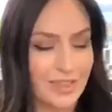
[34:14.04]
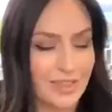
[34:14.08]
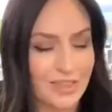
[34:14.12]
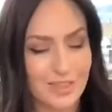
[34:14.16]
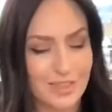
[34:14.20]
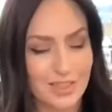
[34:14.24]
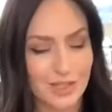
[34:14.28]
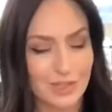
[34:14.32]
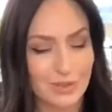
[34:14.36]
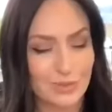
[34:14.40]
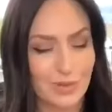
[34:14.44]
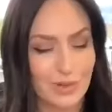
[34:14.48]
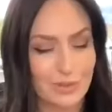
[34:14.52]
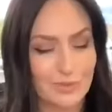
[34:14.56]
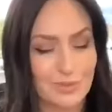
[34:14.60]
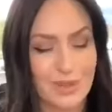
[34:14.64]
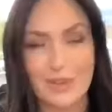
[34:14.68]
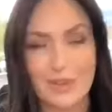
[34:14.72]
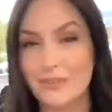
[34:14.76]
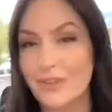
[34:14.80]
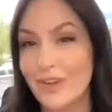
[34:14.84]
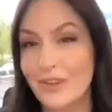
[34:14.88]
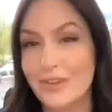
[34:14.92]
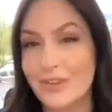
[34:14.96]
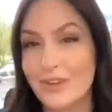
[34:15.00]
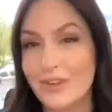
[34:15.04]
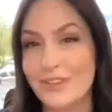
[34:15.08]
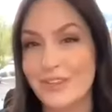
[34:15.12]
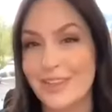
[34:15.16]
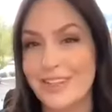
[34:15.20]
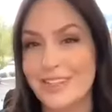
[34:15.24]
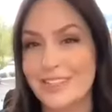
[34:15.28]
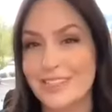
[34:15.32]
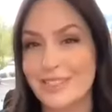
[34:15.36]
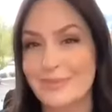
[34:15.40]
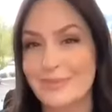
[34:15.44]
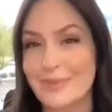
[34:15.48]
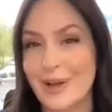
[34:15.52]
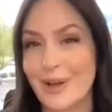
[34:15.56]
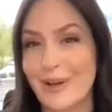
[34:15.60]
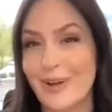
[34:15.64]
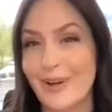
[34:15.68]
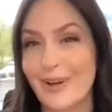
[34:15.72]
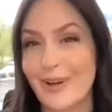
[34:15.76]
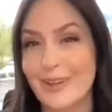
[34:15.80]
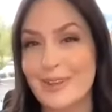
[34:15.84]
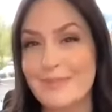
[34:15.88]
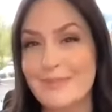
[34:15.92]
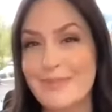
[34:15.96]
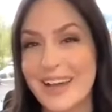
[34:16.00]
I think that's one of my favorite things about
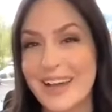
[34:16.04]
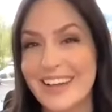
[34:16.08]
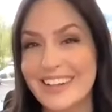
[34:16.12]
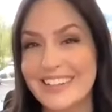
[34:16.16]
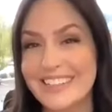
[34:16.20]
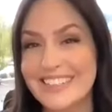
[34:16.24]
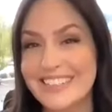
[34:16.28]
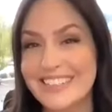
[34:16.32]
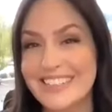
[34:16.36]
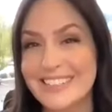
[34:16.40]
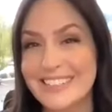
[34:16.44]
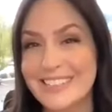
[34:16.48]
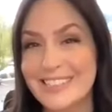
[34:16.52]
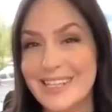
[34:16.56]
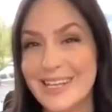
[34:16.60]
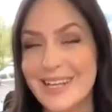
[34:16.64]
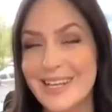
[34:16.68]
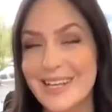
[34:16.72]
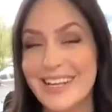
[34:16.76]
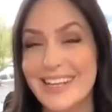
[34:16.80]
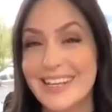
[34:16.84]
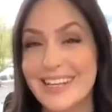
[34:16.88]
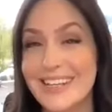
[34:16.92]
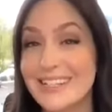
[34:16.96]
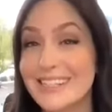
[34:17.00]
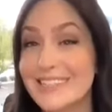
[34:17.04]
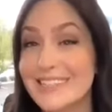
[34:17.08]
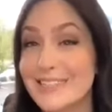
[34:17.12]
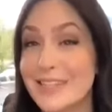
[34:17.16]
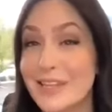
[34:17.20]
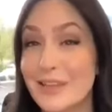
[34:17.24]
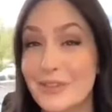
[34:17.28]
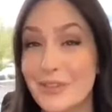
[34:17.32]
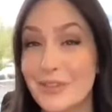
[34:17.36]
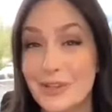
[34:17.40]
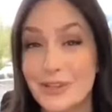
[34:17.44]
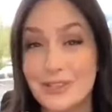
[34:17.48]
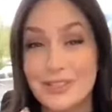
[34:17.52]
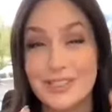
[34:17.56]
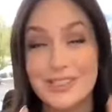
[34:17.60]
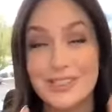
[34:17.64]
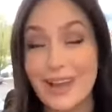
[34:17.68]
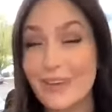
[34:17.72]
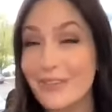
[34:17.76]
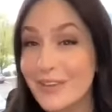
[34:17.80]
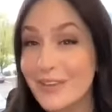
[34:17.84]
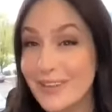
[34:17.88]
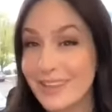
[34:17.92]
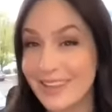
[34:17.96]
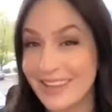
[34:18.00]
all the patches is that there's
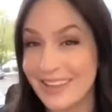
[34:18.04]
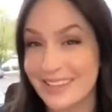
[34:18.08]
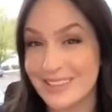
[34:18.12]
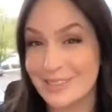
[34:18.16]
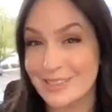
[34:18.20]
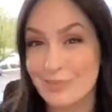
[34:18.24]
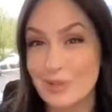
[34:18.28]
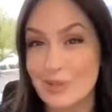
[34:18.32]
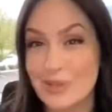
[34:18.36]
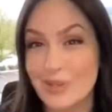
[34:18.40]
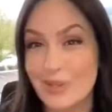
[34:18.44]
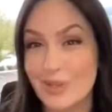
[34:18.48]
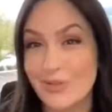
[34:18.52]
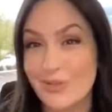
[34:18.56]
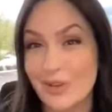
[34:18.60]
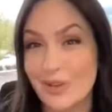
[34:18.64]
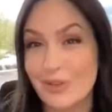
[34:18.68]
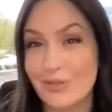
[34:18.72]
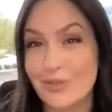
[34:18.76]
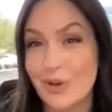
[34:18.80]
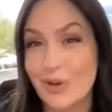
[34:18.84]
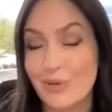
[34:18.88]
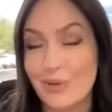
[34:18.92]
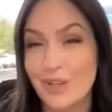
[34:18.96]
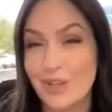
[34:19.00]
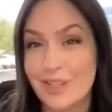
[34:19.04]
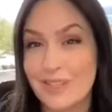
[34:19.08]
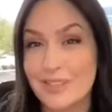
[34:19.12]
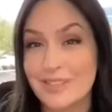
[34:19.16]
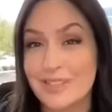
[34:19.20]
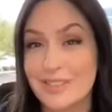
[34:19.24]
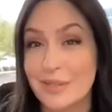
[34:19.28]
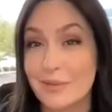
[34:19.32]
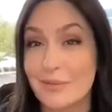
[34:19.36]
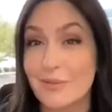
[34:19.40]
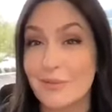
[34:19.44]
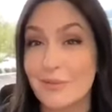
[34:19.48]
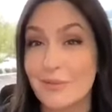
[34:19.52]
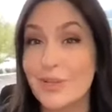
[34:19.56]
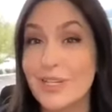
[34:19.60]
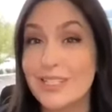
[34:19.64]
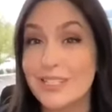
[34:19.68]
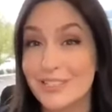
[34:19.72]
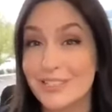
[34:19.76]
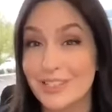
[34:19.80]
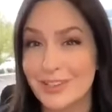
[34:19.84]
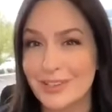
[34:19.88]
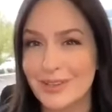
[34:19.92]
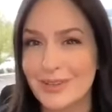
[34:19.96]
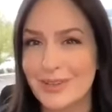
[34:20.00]
definitely a specific focus and
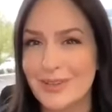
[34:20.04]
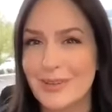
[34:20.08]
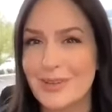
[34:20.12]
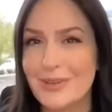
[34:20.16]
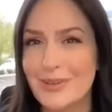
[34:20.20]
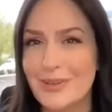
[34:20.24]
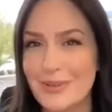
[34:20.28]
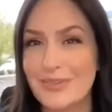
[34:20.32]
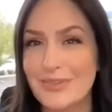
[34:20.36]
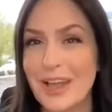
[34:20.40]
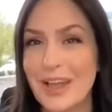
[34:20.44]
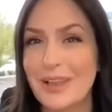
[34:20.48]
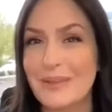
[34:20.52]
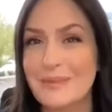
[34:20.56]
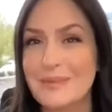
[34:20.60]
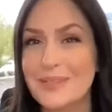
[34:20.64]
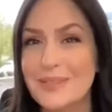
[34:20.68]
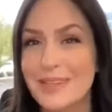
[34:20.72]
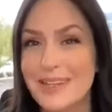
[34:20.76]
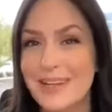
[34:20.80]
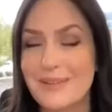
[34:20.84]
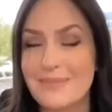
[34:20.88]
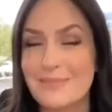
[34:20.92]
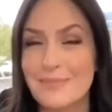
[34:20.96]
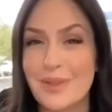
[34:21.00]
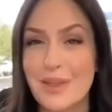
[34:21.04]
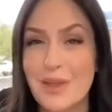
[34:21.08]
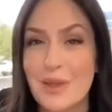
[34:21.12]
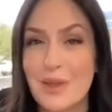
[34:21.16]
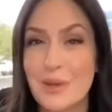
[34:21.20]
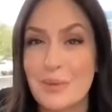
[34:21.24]
reason that you developed them,